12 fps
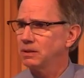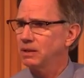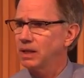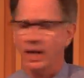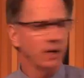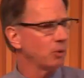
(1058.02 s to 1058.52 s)

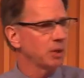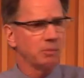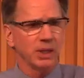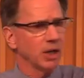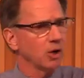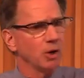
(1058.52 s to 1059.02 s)
And I don't want to
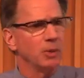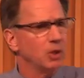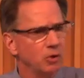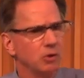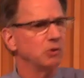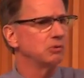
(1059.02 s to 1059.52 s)
play a
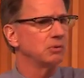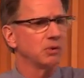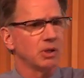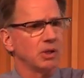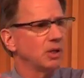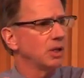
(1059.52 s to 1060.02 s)
hermeneutical
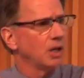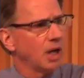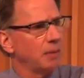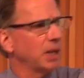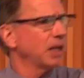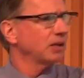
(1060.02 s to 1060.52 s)

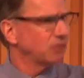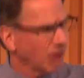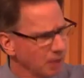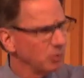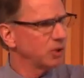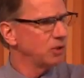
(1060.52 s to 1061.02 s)
homiletics
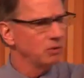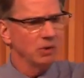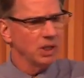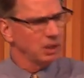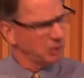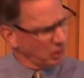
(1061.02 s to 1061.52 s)
game with you.
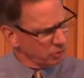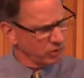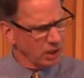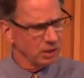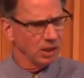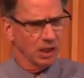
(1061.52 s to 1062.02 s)
Now, is
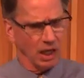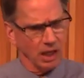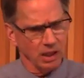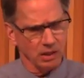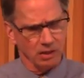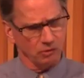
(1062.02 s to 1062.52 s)
that a
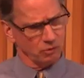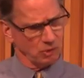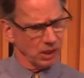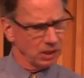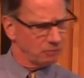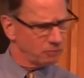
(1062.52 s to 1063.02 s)
guy that's directly in